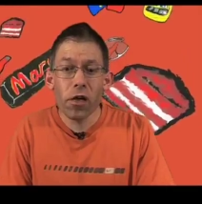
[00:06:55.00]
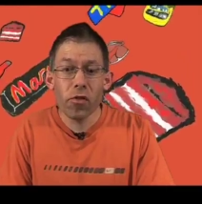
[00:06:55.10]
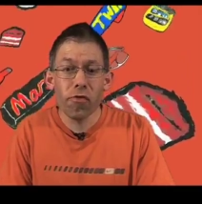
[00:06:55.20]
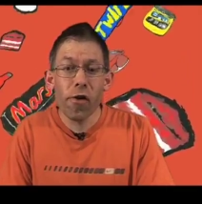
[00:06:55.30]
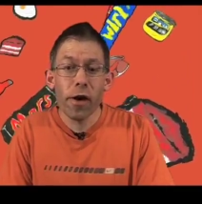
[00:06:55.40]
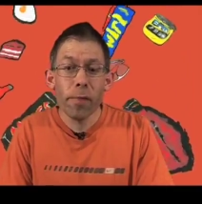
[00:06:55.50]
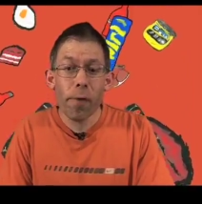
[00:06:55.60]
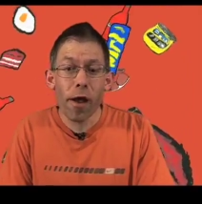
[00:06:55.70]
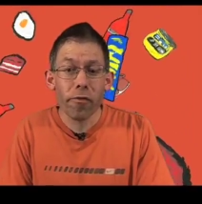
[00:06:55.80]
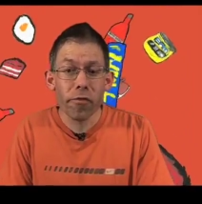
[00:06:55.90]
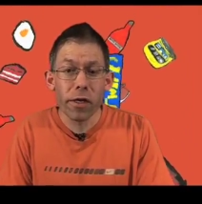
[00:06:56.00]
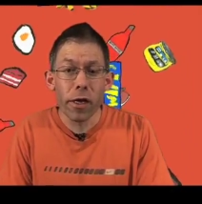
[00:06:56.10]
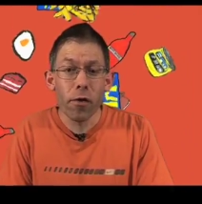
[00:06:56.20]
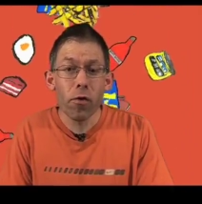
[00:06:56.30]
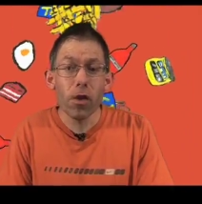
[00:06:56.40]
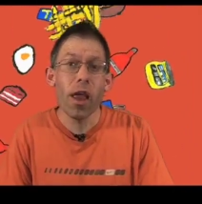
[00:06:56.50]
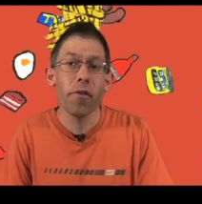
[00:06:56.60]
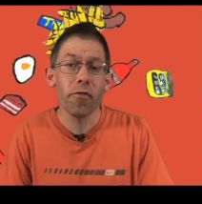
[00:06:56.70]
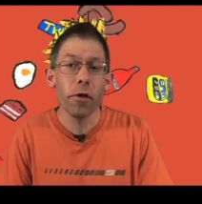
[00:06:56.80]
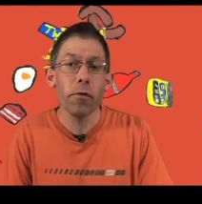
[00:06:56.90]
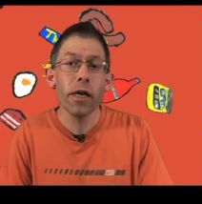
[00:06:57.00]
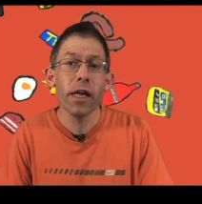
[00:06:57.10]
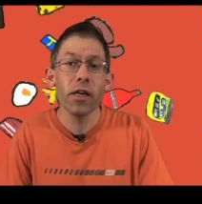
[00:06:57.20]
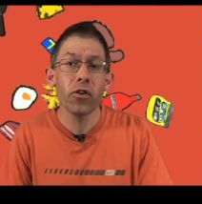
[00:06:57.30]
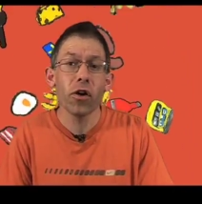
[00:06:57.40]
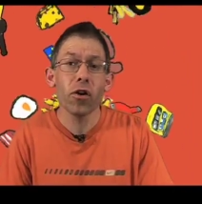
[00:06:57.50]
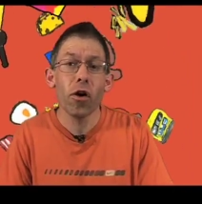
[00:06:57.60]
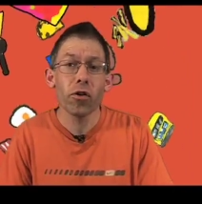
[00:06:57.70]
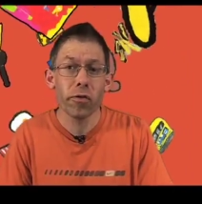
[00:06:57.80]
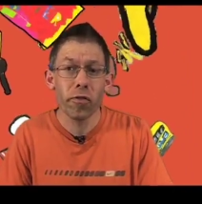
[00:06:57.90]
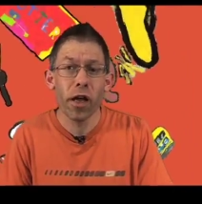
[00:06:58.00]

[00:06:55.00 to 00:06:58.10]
is very bad for you if you eat a lot of